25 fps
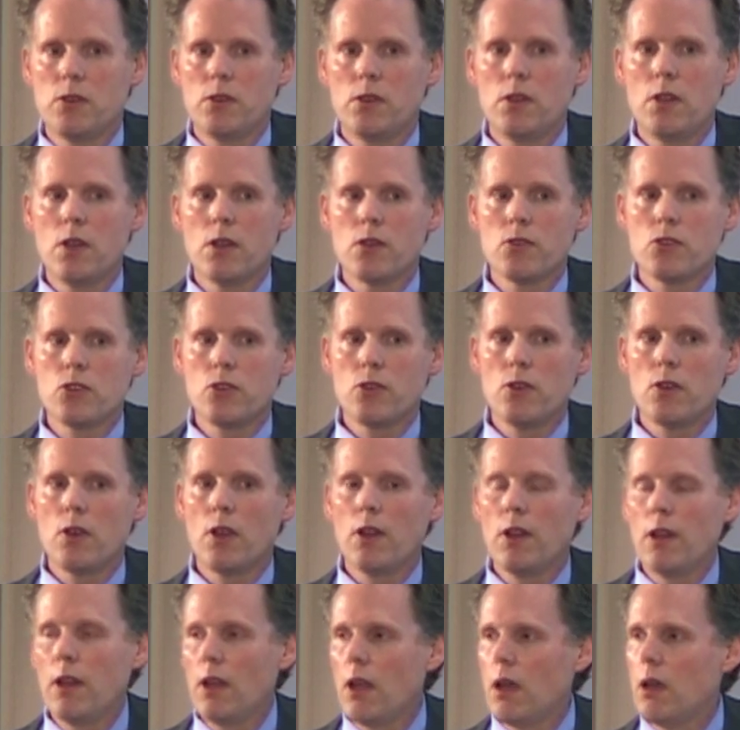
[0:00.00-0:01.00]
There's a
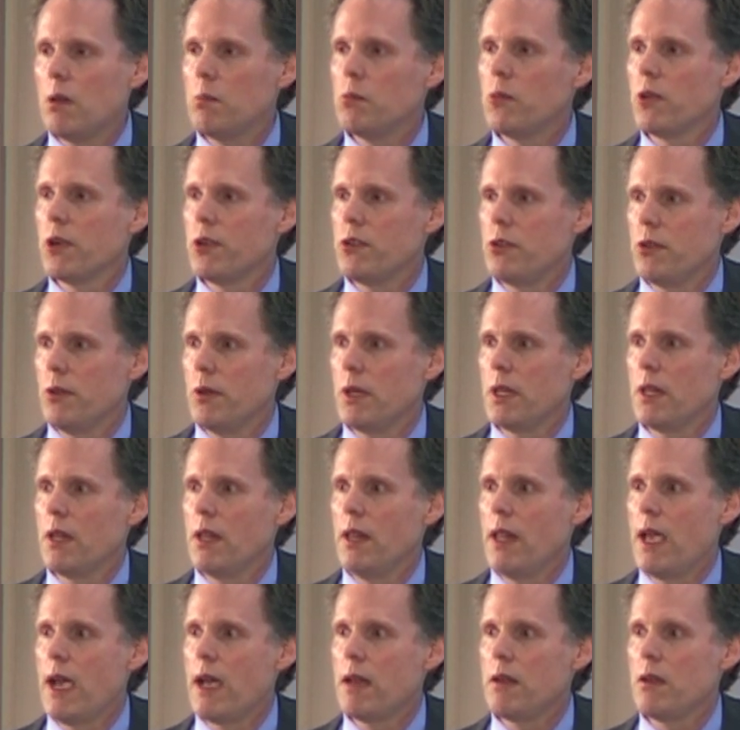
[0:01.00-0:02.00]
lot more to it
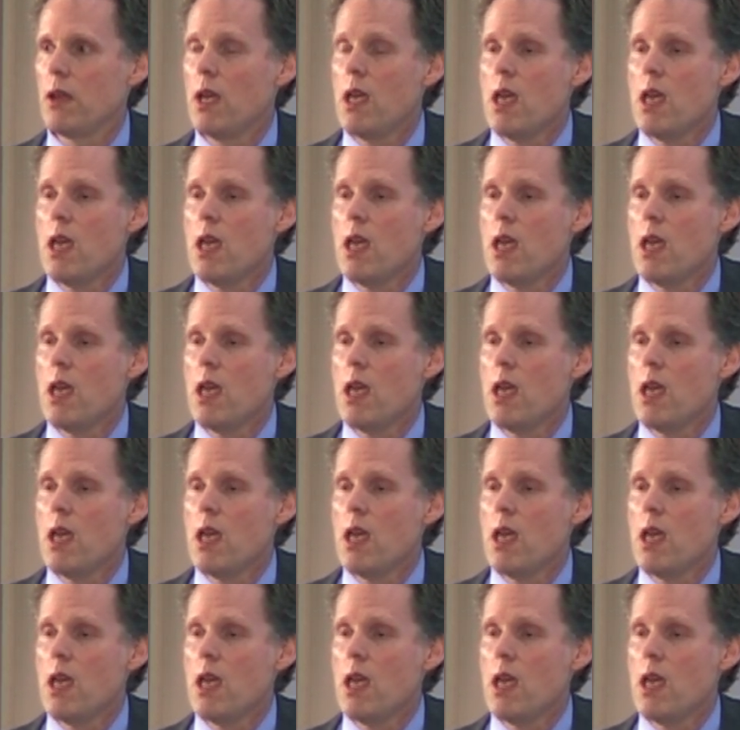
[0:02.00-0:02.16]
than that.